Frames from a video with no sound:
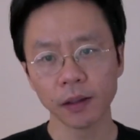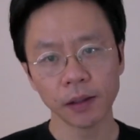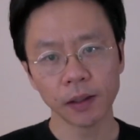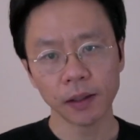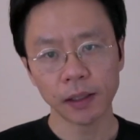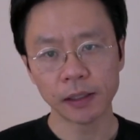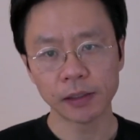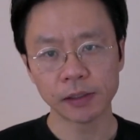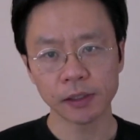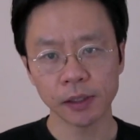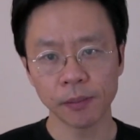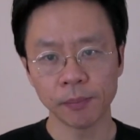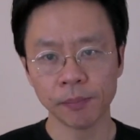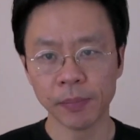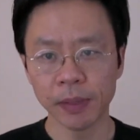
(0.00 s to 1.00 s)
It's a
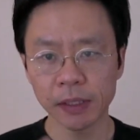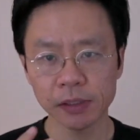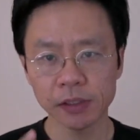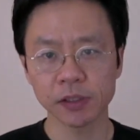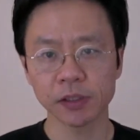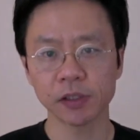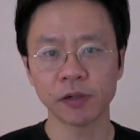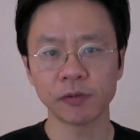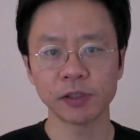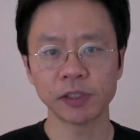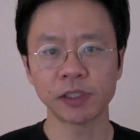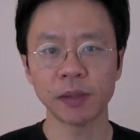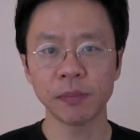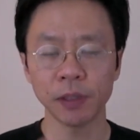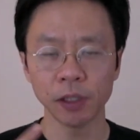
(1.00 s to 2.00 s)
mix of a
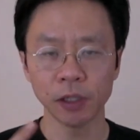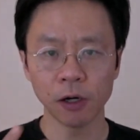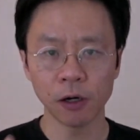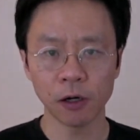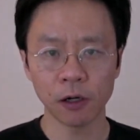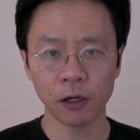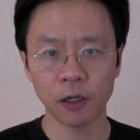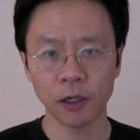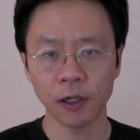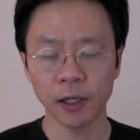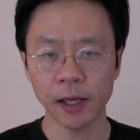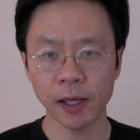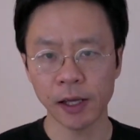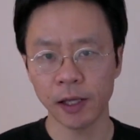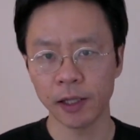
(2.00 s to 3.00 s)
seminar
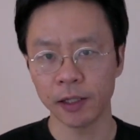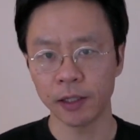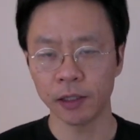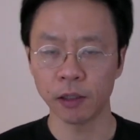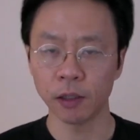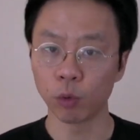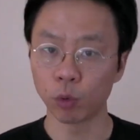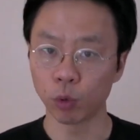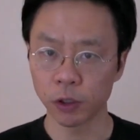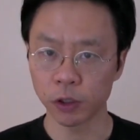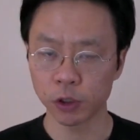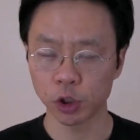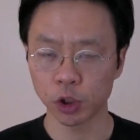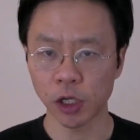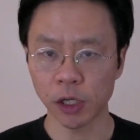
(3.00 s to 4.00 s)
and a
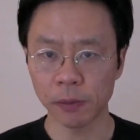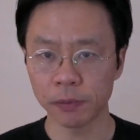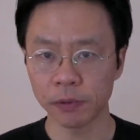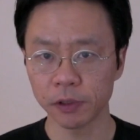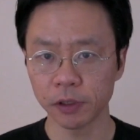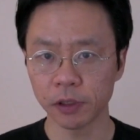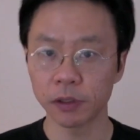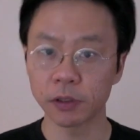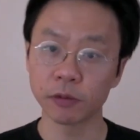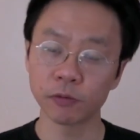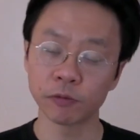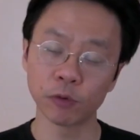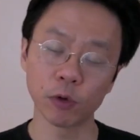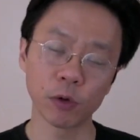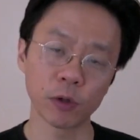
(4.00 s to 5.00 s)
workshop
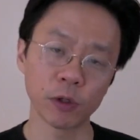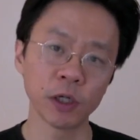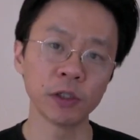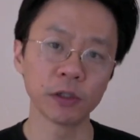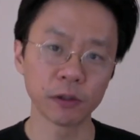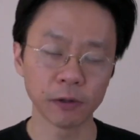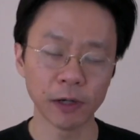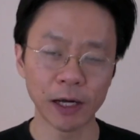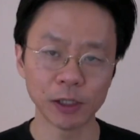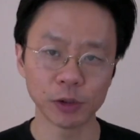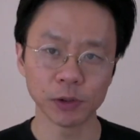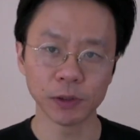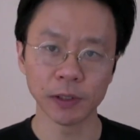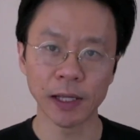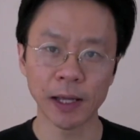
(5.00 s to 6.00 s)
for
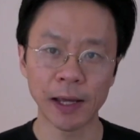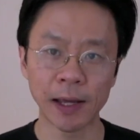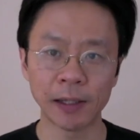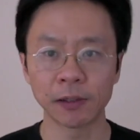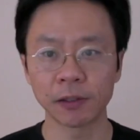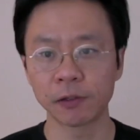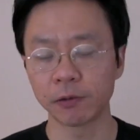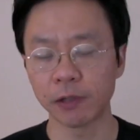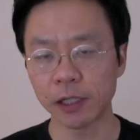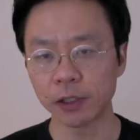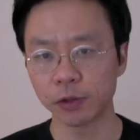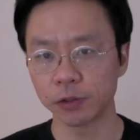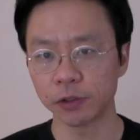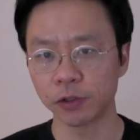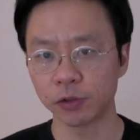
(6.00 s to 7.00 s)
undergraduate and
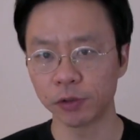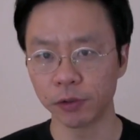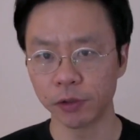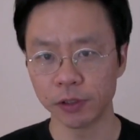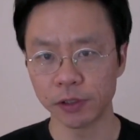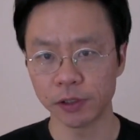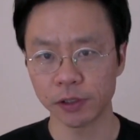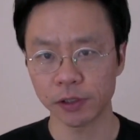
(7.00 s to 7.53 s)
graduate students.